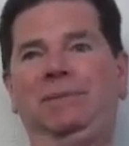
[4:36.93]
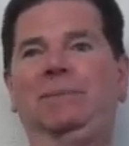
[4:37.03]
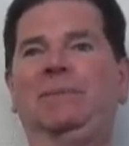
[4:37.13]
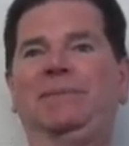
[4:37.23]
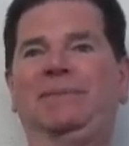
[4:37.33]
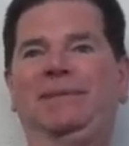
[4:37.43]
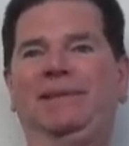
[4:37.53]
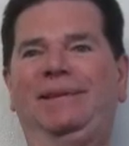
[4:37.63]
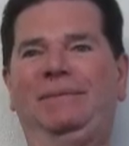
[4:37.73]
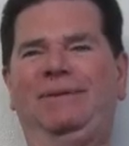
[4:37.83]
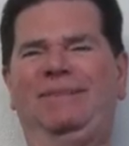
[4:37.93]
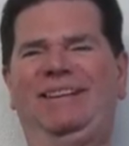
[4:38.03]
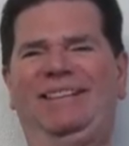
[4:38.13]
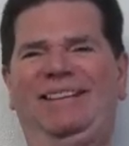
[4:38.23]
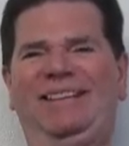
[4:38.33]
I'm going,
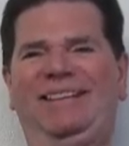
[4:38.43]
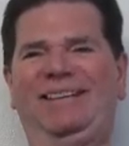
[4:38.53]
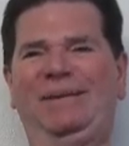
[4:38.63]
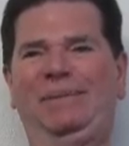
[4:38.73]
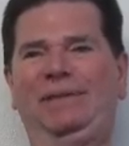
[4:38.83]
what the heck?